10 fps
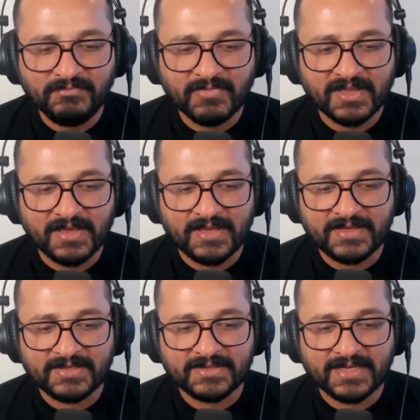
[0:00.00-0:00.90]

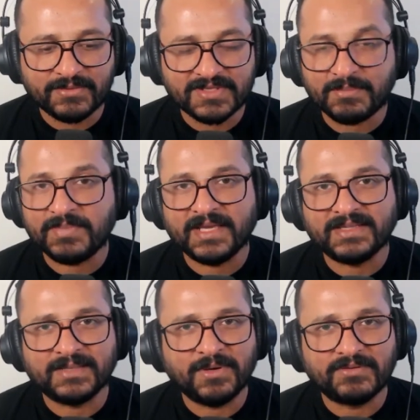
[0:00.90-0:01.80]
and I was up by I think
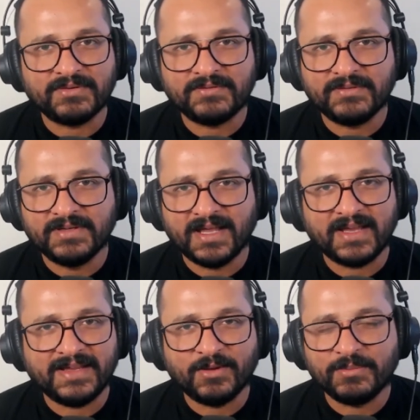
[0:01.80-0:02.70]
about
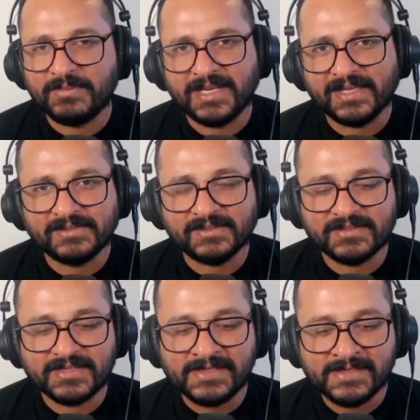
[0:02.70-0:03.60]
nine or maybe nine
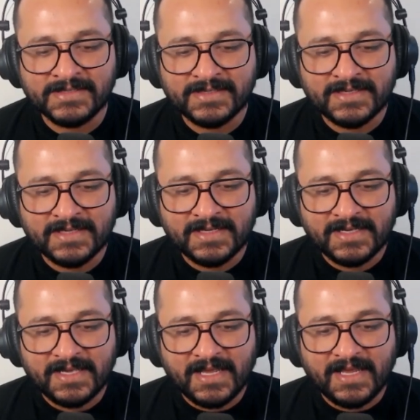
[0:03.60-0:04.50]
thirty.
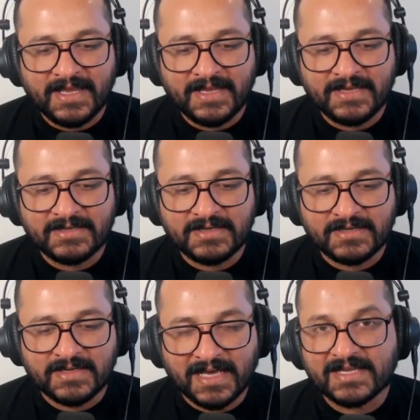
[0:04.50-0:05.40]
And uh,
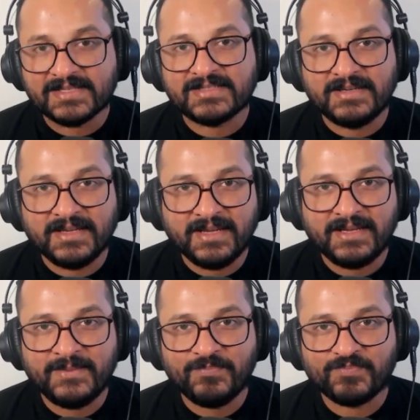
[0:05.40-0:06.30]
as the
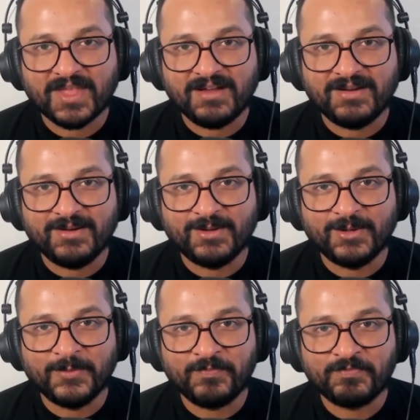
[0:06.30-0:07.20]
day
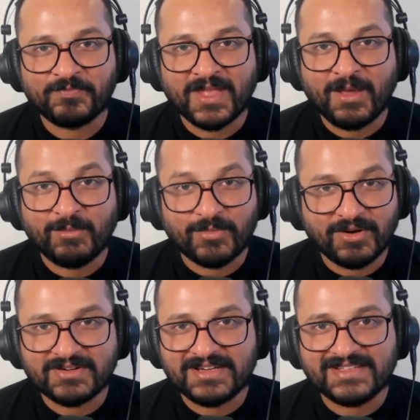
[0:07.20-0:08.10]
um,
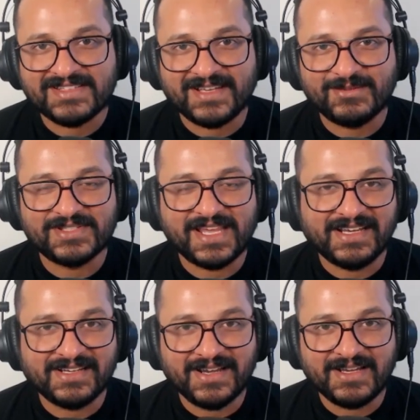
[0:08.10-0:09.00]
progressed, I was getting
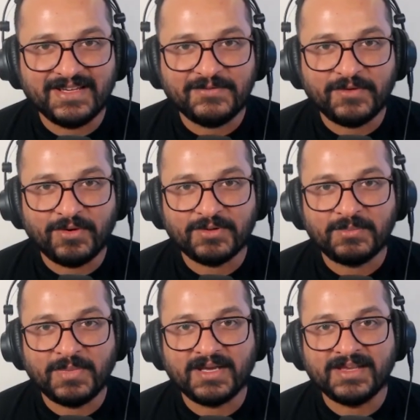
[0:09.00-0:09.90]
ready for
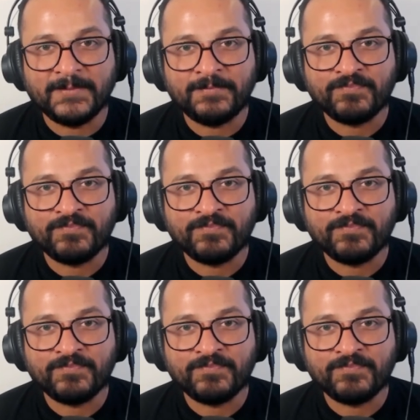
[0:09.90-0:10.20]
my